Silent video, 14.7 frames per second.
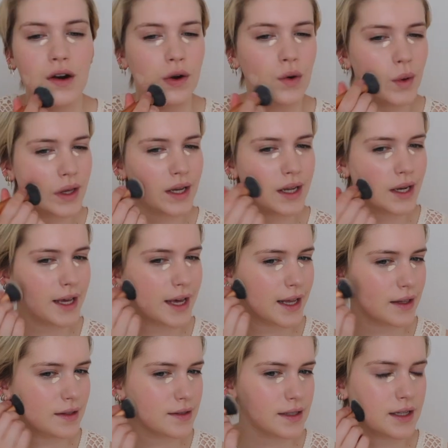really
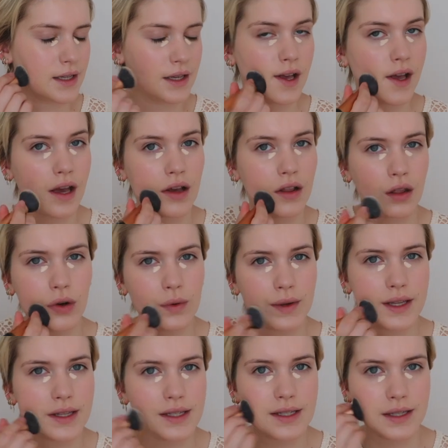healthy,
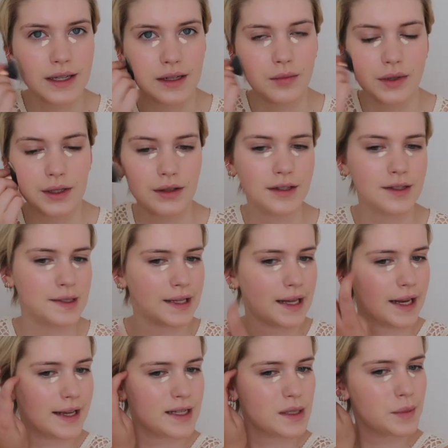glowy skin because
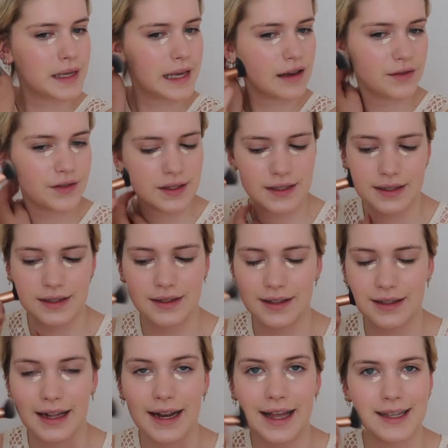that
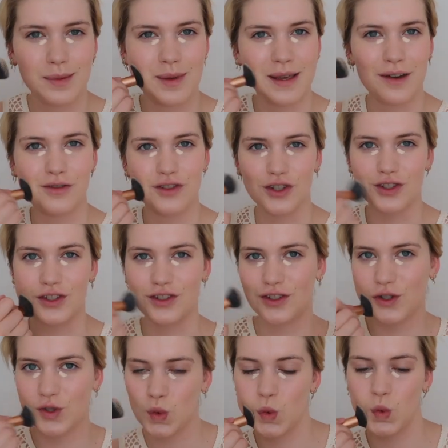SPF
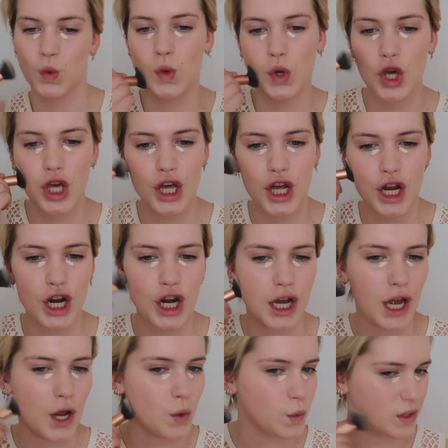just
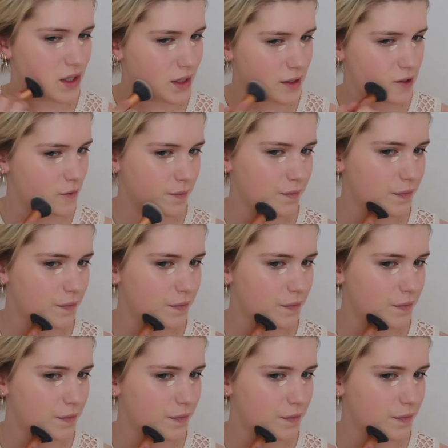glows.